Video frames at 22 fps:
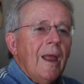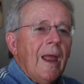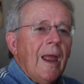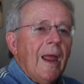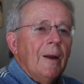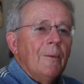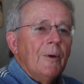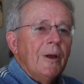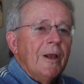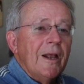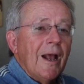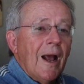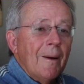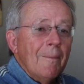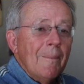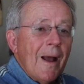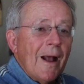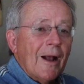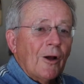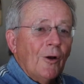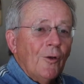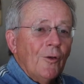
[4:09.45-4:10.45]
and we got
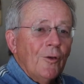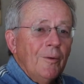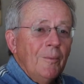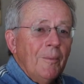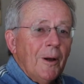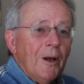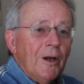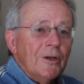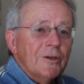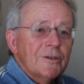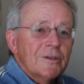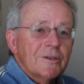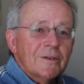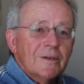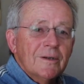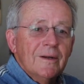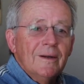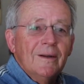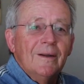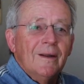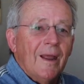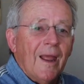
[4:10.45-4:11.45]
back on the bus
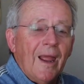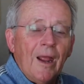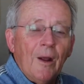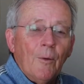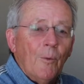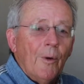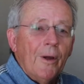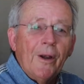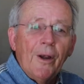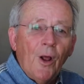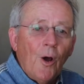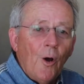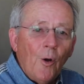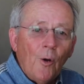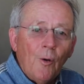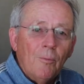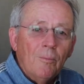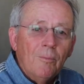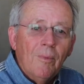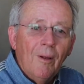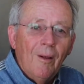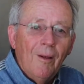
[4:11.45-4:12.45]
and went home.